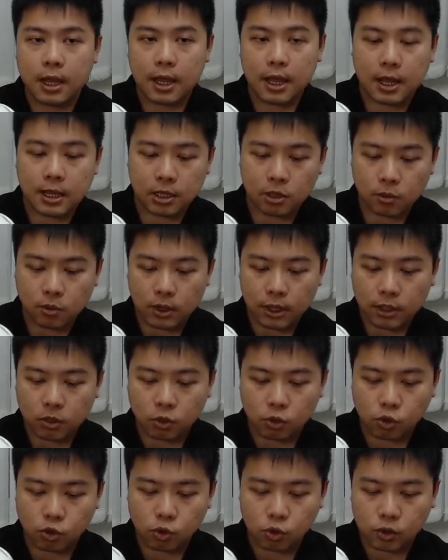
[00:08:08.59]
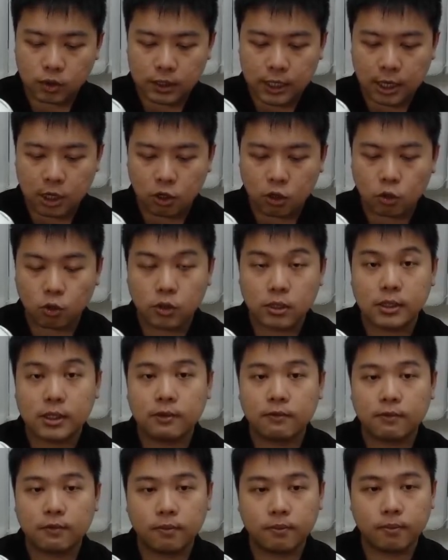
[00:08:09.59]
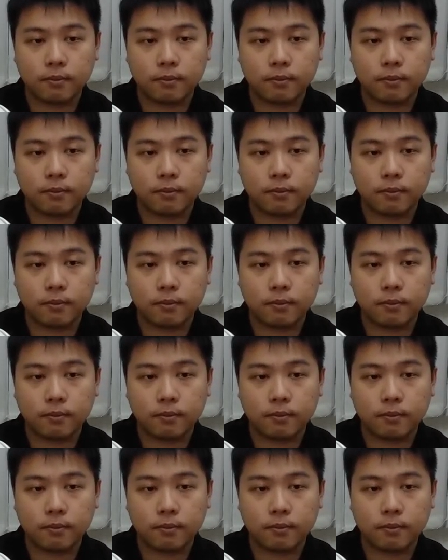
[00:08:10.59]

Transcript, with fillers: and you would like to choose inclusive.